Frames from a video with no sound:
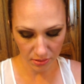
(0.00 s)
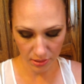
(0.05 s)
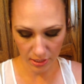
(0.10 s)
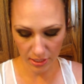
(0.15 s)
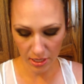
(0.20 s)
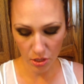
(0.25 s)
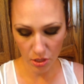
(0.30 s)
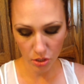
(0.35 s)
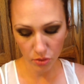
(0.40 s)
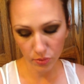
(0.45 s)

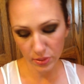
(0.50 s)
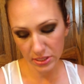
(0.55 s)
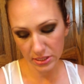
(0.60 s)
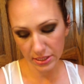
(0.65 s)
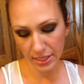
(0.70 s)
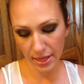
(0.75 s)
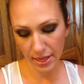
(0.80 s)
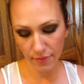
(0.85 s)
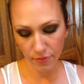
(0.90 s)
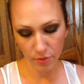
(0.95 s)
the color
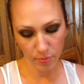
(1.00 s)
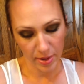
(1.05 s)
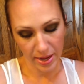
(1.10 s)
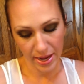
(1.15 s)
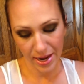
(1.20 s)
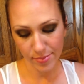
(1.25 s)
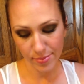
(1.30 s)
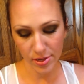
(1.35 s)
Risque for my